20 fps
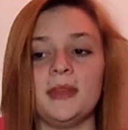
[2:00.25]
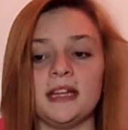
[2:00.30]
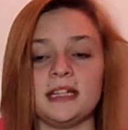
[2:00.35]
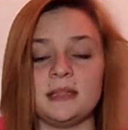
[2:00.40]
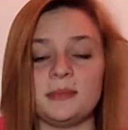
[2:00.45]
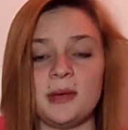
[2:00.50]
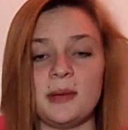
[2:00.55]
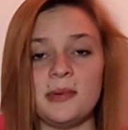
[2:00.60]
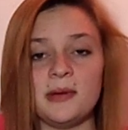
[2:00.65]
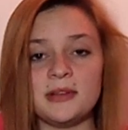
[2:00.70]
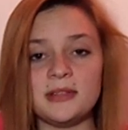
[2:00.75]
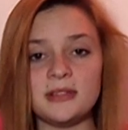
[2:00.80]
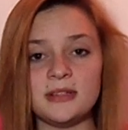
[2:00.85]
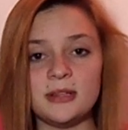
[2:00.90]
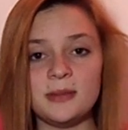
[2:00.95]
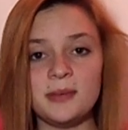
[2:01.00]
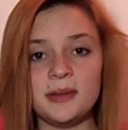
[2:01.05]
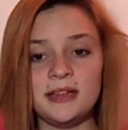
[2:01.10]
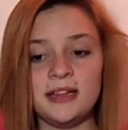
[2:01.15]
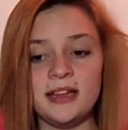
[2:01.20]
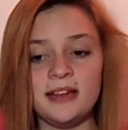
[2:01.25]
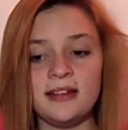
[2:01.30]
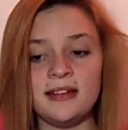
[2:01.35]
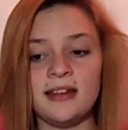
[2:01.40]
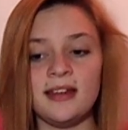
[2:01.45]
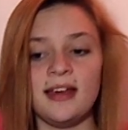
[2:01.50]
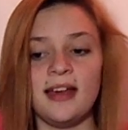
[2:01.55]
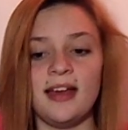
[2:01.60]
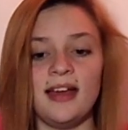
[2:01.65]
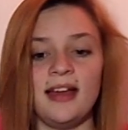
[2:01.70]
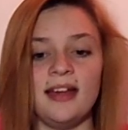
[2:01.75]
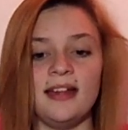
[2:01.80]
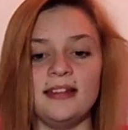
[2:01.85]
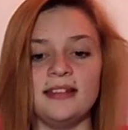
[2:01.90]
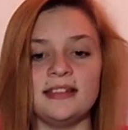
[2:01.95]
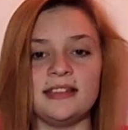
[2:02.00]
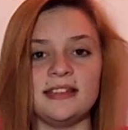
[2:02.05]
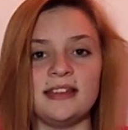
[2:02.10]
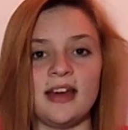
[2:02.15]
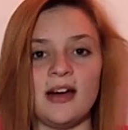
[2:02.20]
that's my personal opinion,
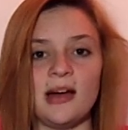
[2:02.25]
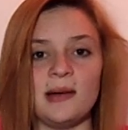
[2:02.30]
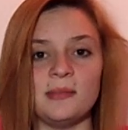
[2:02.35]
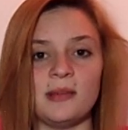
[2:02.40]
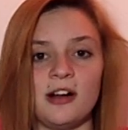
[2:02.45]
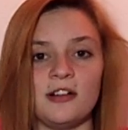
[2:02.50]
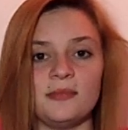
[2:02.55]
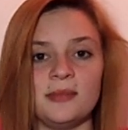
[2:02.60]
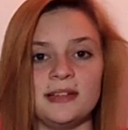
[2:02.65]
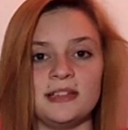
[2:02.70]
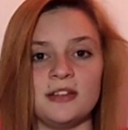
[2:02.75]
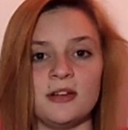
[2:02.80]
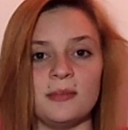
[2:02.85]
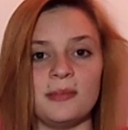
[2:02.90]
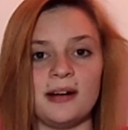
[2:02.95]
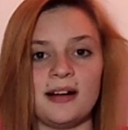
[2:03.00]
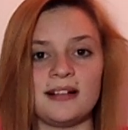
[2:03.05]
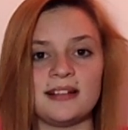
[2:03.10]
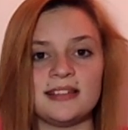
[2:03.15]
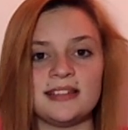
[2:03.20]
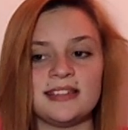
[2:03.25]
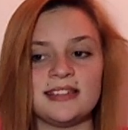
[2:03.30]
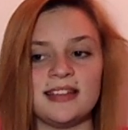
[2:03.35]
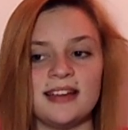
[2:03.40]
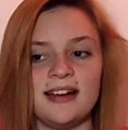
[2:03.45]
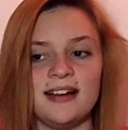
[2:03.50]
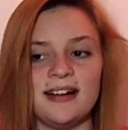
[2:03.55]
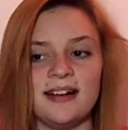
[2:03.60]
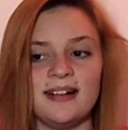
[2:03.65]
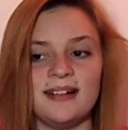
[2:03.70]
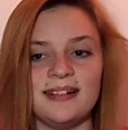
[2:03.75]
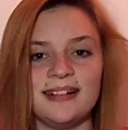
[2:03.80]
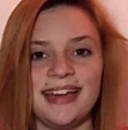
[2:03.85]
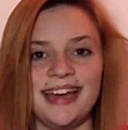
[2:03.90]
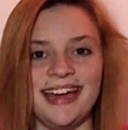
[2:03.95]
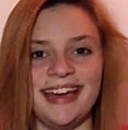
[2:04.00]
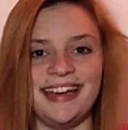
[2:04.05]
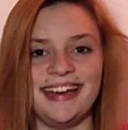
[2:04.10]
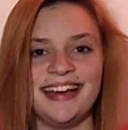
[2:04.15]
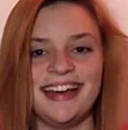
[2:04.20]
and now I'm off my soapbox.
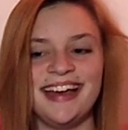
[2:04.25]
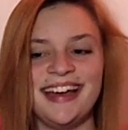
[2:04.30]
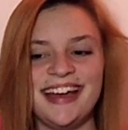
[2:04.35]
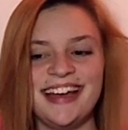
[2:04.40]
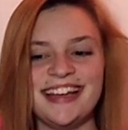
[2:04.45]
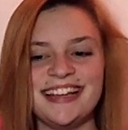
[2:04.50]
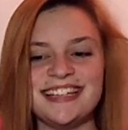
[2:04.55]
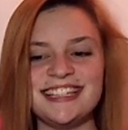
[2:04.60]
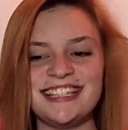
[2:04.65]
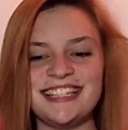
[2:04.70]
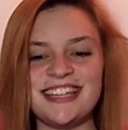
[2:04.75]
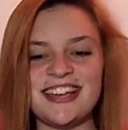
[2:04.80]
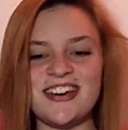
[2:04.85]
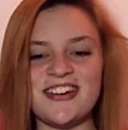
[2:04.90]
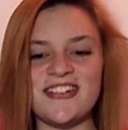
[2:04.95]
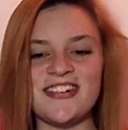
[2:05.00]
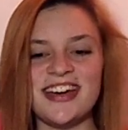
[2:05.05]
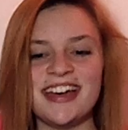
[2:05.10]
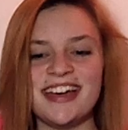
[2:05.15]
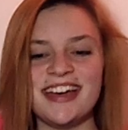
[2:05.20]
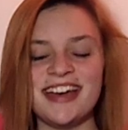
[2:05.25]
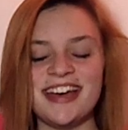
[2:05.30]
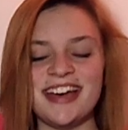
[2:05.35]
Okay, so,